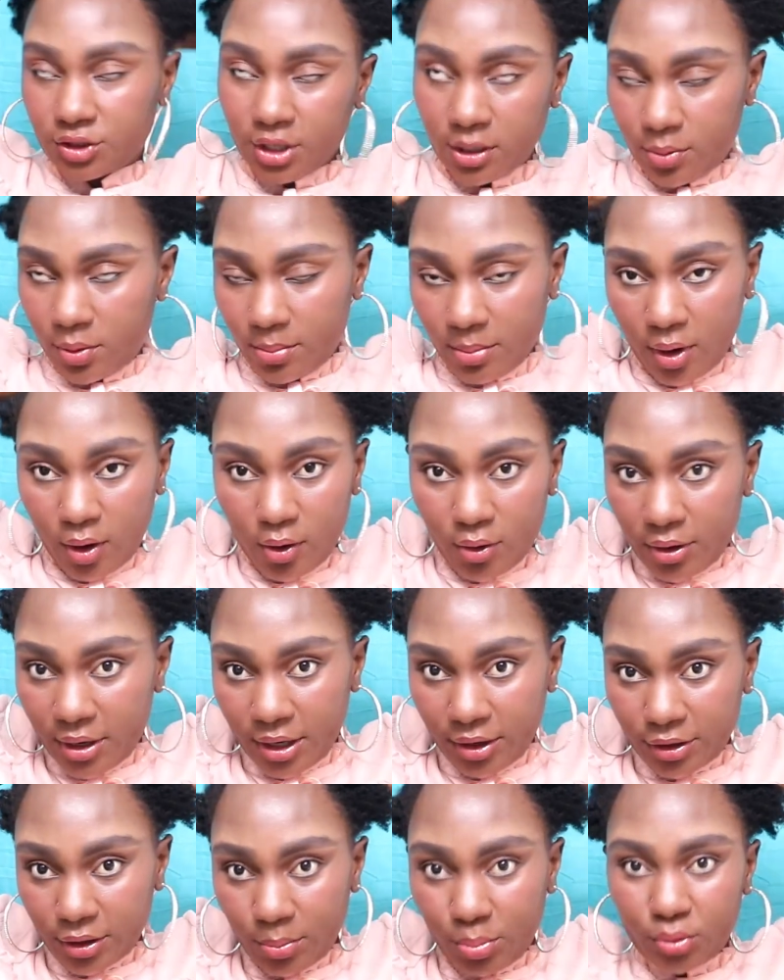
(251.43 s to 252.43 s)
and try to put my whole
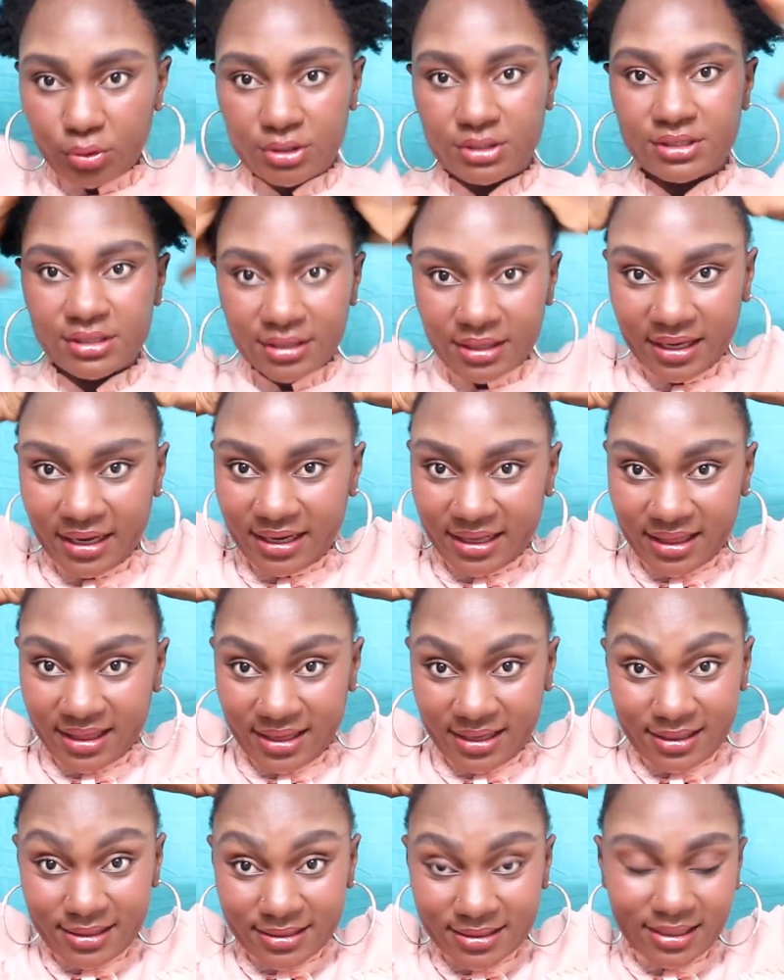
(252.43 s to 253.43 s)
hair in a ponytail like
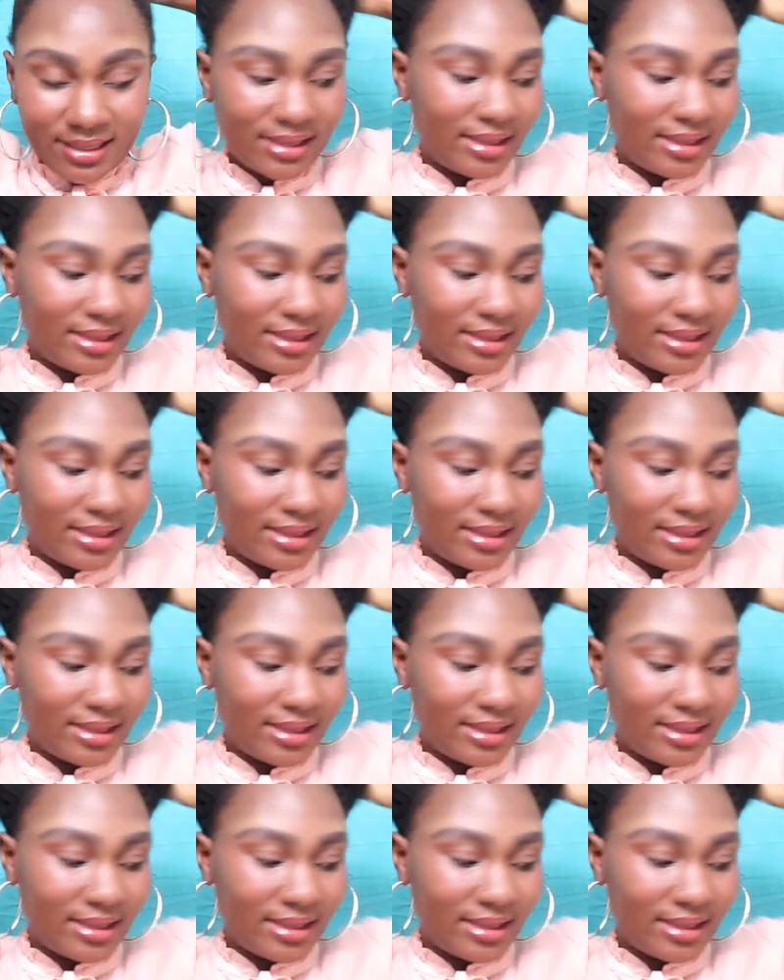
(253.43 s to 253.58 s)
this,